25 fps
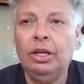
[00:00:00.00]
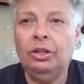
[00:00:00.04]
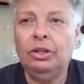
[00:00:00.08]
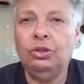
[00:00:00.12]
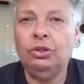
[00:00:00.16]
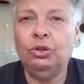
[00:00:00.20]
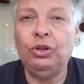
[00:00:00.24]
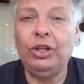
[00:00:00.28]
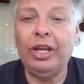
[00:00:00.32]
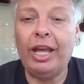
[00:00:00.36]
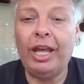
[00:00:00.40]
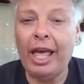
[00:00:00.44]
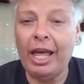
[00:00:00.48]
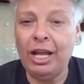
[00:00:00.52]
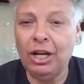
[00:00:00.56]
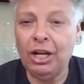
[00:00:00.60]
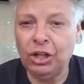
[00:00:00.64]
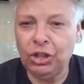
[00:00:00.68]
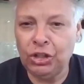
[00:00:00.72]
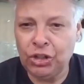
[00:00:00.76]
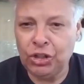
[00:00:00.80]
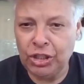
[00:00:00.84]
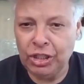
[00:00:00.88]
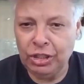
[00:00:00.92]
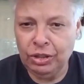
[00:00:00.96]
to the
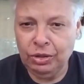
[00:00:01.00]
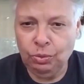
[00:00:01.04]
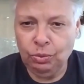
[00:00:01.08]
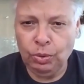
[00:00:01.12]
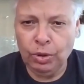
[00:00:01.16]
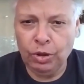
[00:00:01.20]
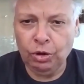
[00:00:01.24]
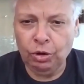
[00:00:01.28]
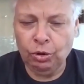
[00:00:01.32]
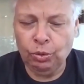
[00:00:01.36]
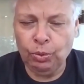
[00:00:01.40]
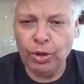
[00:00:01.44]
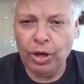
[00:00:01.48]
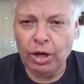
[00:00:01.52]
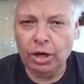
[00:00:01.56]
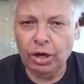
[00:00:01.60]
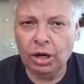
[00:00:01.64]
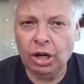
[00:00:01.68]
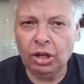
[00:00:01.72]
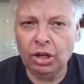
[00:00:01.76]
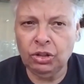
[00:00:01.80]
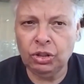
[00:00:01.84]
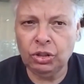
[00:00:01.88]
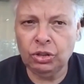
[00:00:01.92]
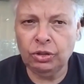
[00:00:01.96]
energy, whether we are
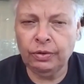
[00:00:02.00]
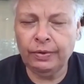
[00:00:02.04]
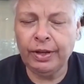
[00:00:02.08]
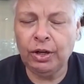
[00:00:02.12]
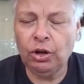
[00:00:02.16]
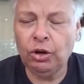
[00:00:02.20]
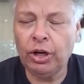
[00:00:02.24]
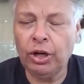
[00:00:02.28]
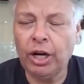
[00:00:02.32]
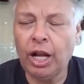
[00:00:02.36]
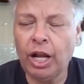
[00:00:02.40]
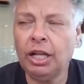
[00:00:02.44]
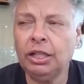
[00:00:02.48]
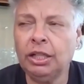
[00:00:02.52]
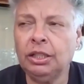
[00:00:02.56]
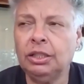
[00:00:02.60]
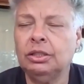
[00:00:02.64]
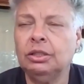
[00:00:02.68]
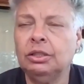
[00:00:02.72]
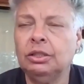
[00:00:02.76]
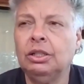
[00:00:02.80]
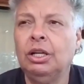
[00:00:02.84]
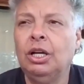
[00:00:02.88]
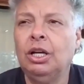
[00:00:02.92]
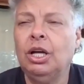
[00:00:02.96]
conscious of it or not.
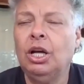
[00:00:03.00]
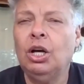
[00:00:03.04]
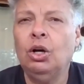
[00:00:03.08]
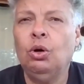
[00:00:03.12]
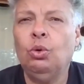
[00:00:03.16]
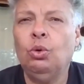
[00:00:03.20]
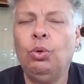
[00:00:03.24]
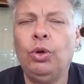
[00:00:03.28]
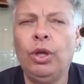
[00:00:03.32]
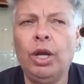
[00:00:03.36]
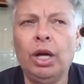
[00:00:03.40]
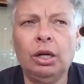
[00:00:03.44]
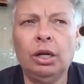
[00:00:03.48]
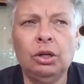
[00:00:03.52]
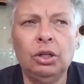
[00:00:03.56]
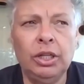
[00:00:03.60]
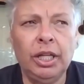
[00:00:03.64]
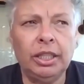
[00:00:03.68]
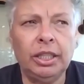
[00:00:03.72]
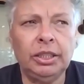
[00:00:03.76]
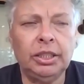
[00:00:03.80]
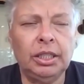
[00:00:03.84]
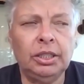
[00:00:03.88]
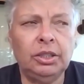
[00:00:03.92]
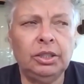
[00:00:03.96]
We are
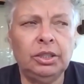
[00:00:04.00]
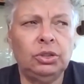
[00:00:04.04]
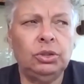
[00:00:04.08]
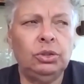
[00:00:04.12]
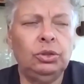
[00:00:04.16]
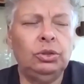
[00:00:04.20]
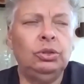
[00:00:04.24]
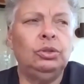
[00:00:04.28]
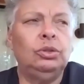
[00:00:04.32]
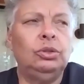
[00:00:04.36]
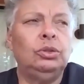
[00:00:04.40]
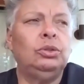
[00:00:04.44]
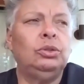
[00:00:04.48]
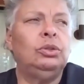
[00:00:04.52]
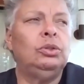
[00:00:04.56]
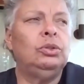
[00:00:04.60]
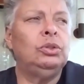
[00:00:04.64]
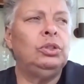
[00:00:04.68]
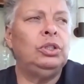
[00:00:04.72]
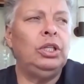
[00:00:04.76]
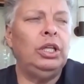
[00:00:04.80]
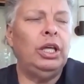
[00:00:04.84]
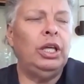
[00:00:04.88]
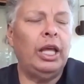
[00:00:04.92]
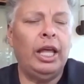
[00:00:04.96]
connected to
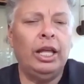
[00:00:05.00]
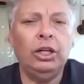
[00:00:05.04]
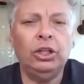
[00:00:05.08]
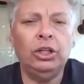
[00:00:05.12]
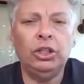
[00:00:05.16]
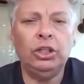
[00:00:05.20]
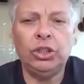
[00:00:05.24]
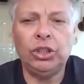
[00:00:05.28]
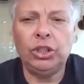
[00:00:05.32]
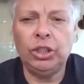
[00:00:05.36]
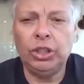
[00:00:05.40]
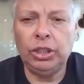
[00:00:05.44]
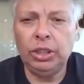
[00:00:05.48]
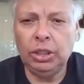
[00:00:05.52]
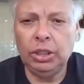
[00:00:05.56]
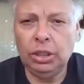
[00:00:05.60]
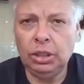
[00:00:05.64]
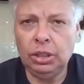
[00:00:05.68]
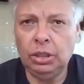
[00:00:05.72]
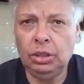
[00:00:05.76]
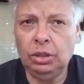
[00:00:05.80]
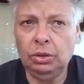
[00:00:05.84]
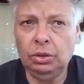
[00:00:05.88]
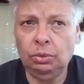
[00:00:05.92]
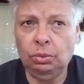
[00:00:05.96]
the energy
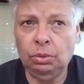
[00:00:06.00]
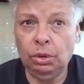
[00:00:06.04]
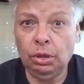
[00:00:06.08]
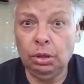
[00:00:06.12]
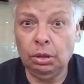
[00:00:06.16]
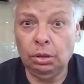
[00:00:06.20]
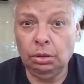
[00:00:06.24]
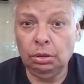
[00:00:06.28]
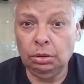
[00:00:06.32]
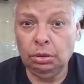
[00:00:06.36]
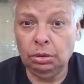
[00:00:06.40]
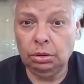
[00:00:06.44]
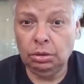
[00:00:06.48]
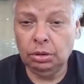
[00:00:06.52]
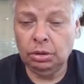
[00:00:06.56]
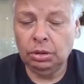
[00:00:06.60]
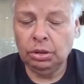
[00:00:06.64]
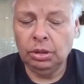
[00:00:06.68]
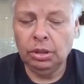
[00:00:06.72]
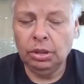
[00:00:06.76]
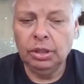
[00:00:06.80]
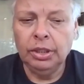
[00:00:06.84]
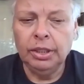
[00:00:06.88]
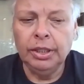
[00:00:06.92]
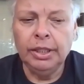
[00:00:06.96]
in the world.
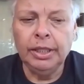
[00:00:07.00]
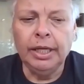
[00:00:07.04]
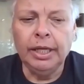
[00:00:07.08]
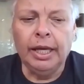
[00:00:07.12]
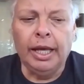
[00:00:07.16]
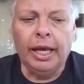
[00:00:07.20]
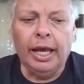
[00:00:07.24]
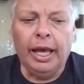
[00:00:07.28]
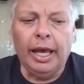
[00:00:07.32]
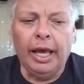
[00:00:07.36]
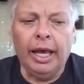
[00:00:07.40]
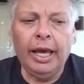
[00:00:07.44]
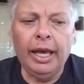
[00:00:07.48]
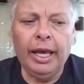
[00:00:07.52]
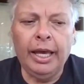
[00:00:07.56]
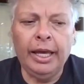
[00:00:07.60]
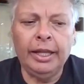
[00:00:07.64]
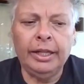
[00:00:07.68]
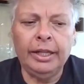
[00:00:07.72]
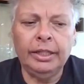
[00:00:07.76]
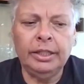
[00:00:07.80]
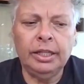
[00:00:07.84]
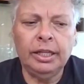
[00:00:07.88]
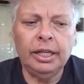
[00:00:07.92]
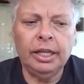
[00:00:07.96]

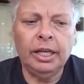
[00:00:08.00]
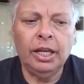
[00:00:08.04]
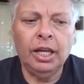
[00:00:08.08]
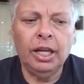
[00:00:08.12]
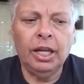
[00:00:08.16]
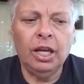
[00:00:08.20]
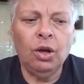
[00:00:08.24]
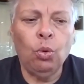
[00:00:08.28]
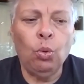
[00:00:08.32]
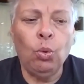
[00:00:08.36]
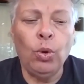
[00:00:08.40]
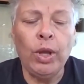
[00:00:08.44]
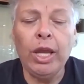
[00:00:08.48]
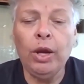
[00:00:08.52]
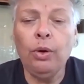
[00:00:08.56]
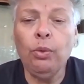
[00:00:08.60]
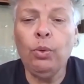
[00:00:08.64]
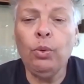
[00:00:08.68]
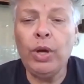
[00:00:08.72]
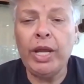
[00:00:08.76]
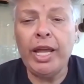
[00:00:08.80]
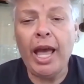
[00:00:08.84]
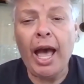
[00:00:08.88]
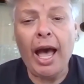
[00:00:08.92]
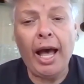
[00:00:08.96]
And we
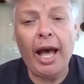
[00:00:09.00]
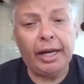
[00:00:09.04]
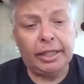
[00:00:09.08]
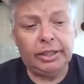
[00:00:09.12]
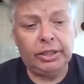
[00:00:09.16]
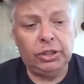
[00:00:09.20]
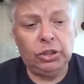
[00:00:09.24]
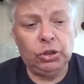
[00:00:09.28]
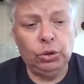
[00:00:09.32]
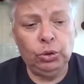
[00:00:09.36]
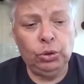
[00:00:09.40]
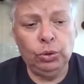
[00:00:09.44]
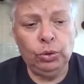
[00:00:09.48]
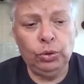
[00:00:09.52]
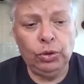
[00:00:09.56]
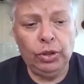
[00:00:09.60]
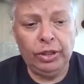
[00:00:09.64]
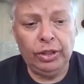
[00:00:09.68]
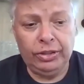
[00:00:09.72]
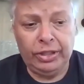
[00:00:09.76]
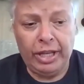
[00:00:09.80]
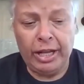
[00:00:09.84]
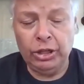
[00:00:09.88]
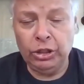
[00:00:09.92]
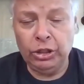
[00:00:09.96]
react to
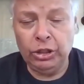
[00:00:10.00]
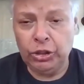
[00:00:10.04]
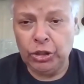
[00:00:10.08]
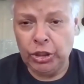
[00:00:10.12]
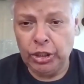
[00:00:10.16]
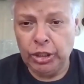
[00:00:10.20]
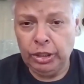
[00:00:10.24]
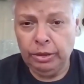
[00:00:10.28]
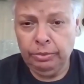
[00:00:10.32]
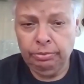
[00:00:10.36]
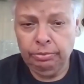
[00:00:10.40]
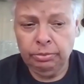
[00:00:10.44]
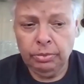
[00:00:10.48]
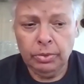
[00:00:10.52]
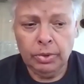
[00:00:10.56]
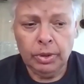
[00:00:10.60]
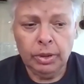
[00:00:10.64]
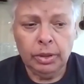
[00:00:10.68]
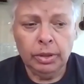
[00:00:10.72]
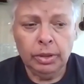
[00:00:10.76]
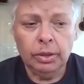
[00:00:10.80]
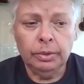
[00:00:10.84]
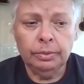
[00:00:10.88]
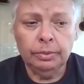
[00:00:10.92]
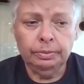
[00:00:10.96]
this energy
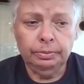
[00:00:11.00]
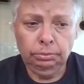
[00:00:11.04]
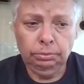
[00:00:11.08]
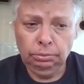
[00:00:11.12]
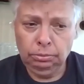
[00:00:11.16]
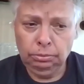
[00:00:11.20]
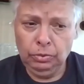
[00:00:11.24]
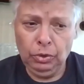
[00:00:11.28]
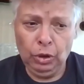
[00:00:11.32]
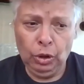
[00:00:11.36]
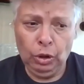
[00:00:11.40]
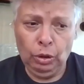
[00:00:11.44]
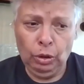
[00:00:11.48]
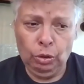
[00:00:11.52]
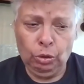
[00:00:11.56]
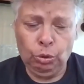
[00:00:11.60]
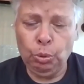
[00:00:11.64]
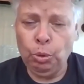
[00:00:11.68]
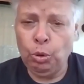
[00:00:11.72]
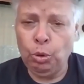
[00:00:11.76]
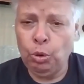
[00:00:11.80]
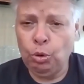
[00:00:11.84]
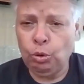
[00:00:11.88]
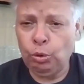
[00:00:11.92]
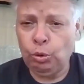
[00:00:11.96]

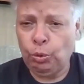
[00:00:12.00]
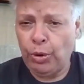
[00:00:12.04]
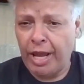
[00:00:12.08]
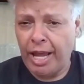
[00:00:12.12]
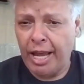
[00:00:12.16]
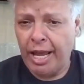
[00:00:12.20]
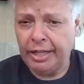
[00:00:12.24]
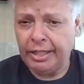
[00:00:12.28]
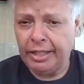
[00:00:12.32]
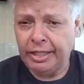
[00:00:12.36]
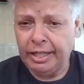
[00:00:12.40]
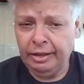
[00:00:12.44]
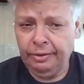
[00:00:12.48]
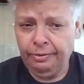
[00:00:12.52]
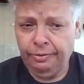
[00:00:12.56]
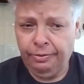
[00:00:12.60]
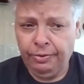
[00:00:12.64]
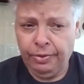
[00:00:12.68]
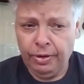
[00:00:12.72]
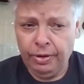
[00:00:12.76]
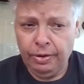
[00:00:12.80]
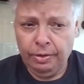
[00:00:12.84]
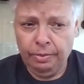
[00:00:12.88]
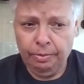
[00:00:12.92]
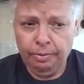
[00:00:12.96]
through
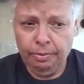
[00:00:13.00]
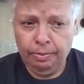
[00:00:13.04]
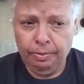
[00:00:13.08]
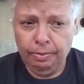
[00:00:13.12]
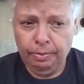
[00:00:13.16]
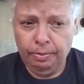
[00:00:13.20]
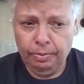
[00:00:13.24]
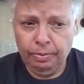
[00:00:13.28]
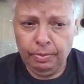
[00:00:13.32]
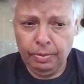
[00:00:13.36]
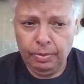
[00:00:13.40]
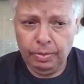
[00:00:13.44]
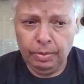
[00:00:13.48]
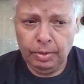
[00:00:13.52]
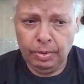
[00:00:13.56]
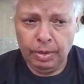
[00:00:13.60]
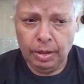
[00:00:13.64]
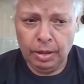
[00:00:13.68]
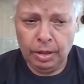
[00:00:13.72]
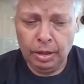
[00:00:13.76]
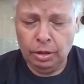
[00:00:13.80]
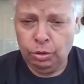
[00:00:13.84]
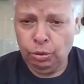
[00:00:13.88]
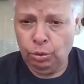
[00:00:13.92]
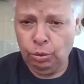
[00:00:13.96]

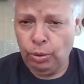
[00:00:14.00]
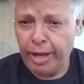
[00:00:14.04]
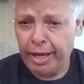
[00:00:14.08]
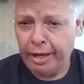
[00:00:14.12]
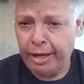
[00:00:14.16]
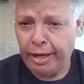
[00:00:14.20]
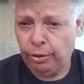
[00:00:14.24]
through a